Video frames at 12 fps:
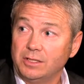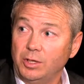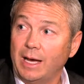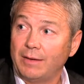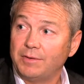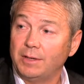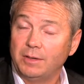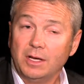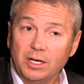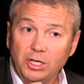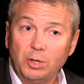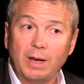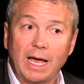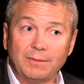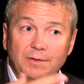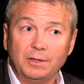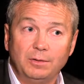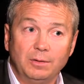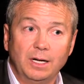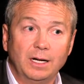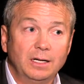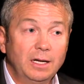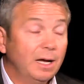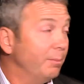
you have to